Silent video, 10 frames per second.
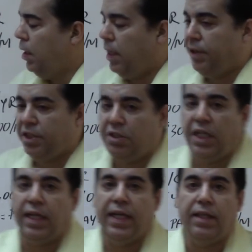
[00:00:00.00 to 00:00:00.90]
Now, as I
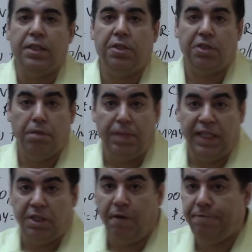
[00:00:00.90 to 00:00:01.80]
said, again, this is the
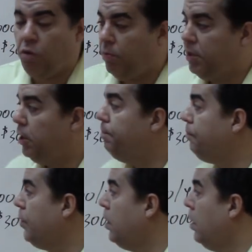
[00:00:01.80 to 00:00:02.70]
basic formula
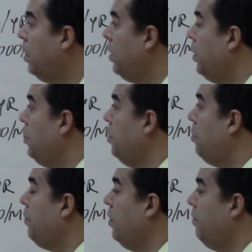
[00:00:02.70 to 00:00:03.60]
that's
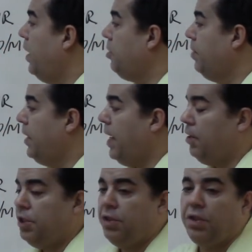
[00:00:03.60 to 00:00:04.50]
used for investment
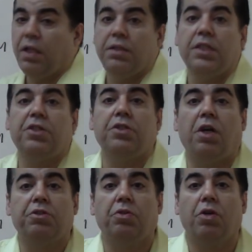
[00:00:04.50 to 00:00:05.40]
analysis. So this is
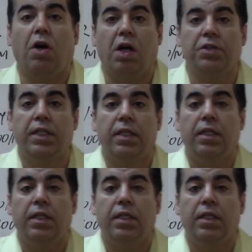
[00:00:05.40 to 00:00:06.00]
also called,